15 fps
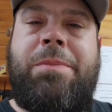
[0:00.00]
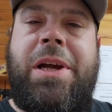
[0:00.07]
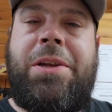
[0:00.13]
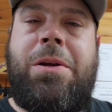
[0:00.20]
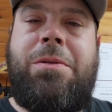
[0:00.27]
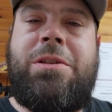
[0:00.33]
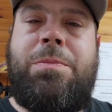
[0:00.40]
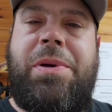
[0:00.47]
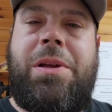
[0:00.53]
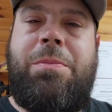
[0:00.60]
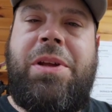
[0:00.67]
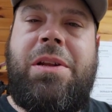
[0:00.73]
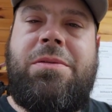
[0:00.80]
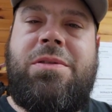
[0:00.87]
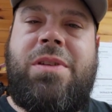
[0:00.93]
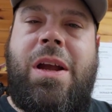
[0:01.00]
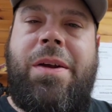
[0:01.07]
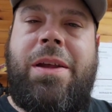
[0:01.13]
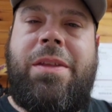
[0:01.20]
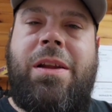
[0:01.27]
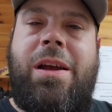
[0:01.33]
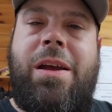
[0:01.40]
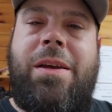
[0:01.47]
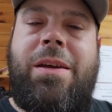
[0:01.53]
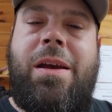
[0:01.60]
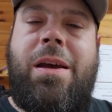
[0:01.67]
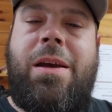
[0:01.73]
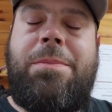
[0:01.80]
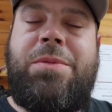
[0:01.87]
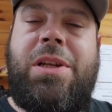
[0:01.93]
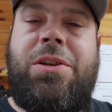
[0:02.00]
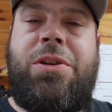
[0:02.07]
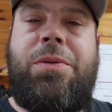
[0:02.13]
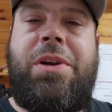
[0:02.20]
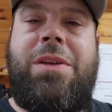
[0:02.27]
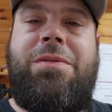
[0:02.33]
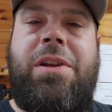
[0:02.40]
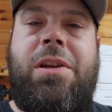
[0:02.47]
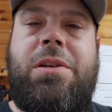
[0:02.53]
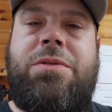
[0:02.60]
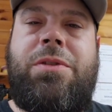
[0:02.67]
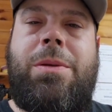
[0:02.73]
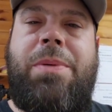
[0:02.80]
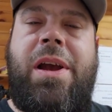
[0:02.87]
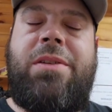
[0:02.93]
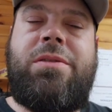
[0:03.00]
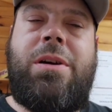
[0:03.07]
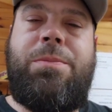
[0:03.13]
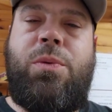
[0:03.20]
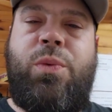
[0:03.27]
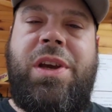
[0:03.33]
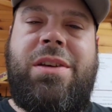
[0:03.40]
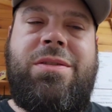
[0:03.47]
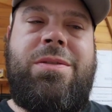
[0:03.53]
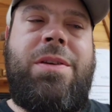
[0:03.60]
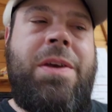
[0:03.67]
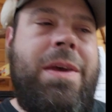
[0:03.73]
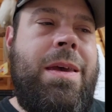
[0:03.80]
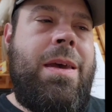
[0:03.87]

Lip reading: I know it's been a minute. Sorry that I didn't do any videos for the past couple weeks.